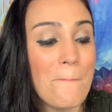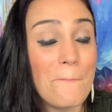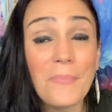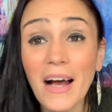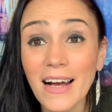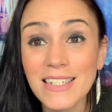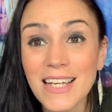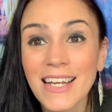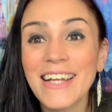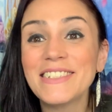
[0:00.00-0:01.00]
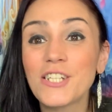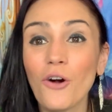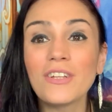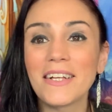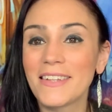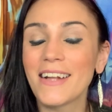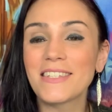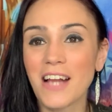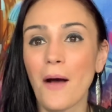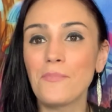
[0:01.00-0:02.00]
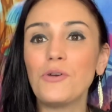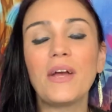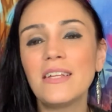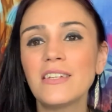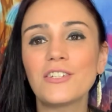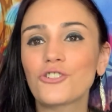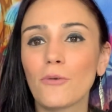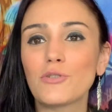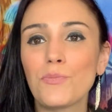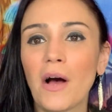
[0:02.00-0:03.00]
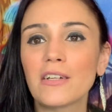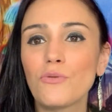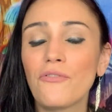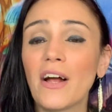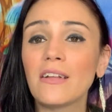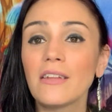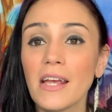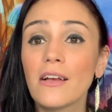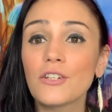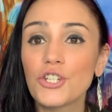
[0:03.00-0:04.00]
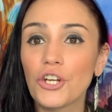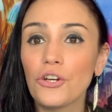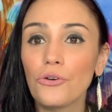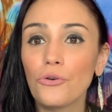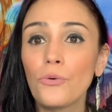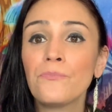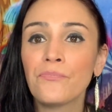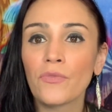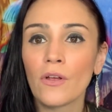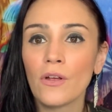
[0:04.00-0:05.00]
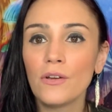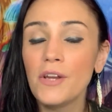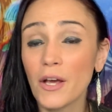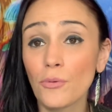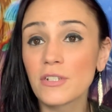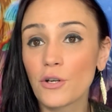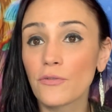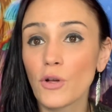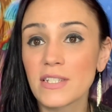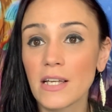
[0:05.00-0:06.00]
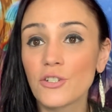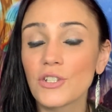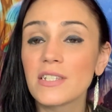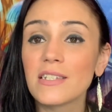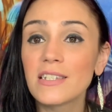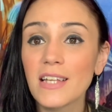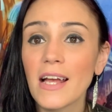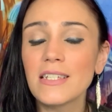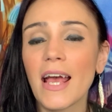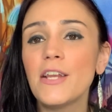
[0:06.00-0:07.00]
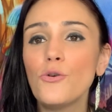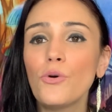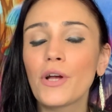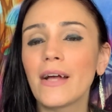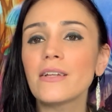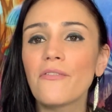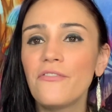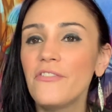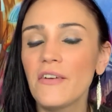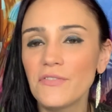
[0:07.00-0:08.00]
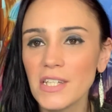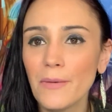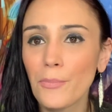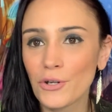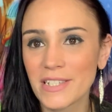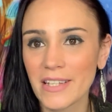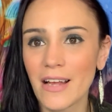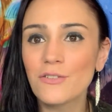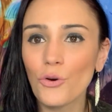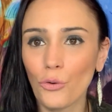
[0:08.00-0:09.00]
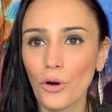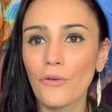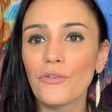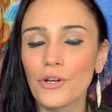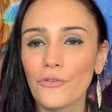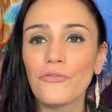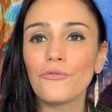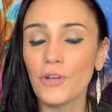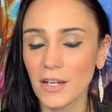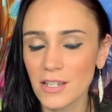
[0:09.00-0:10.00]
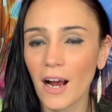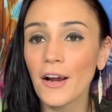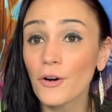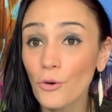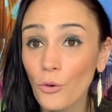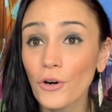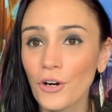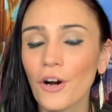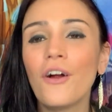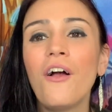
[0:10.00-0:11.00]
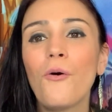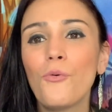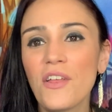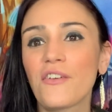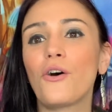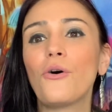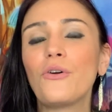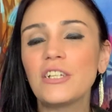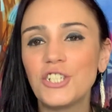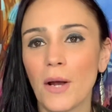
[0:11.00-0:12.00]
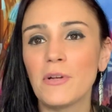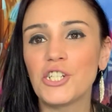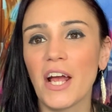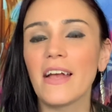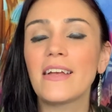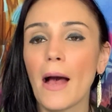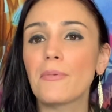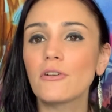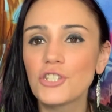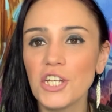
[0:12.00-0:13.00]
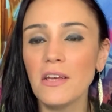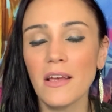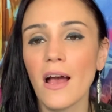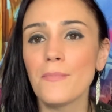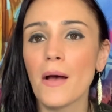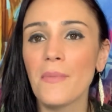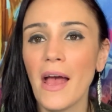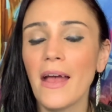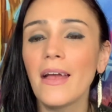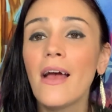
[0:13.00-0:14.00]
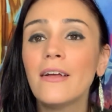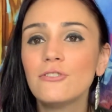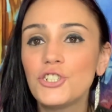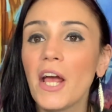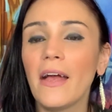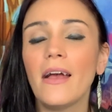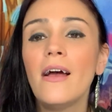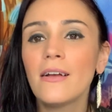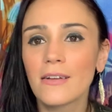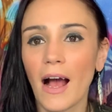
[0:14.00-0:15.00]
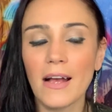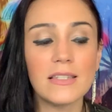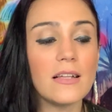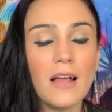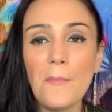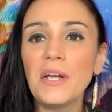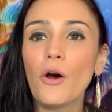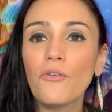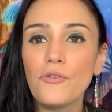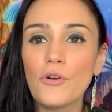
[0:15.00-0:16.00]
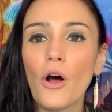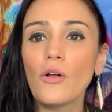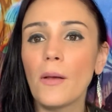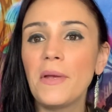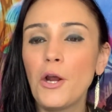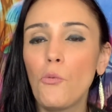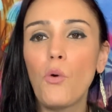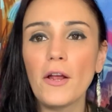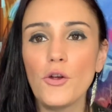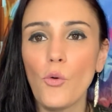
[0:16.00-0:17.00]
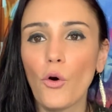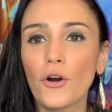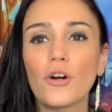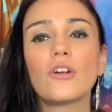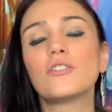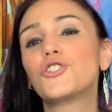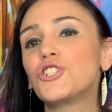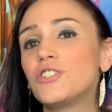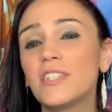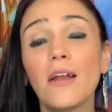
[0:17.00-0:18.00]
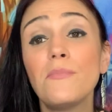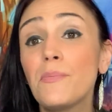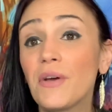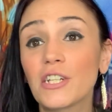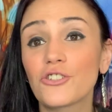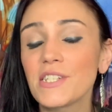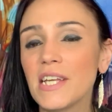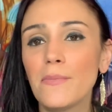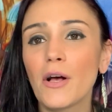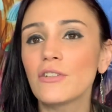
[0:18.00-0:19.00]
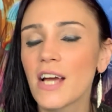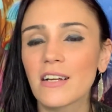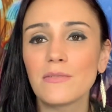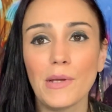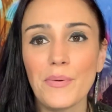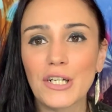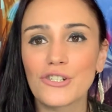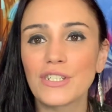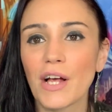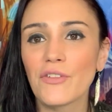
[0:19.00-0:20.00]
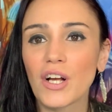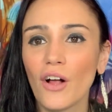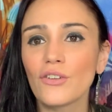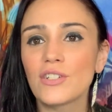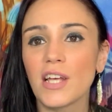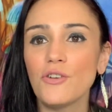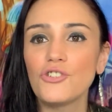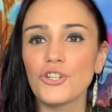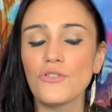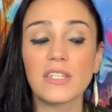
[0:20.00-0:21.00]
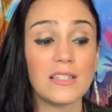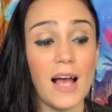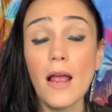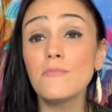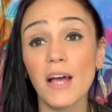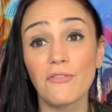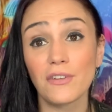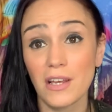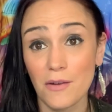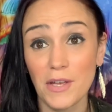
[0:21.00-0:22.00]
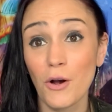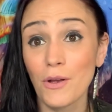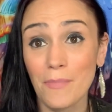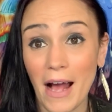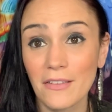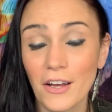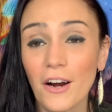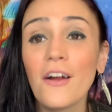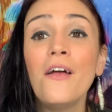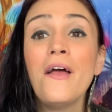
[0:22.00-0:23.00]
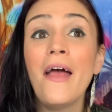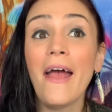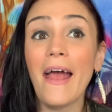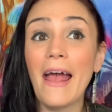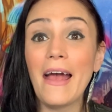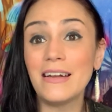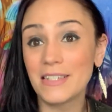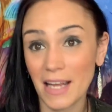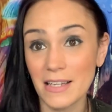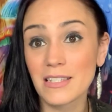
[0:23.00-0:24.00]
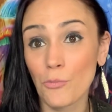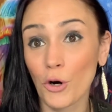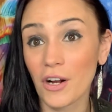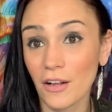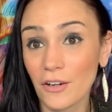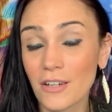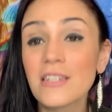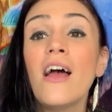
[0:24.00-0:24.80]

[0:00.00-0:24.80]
But don't let that stop you. In the description box, you will find a link to Nail Reserve Los Angeles' site, and you will get 50% off your entire order with code GemmaJ, capital G-E-M-M-A-J. Guys, let me know if you go. Let me know what you order. Send me pictures, email, text me pictures of the colors that you choose, because I am definitely going to be going back there and getting some more colors.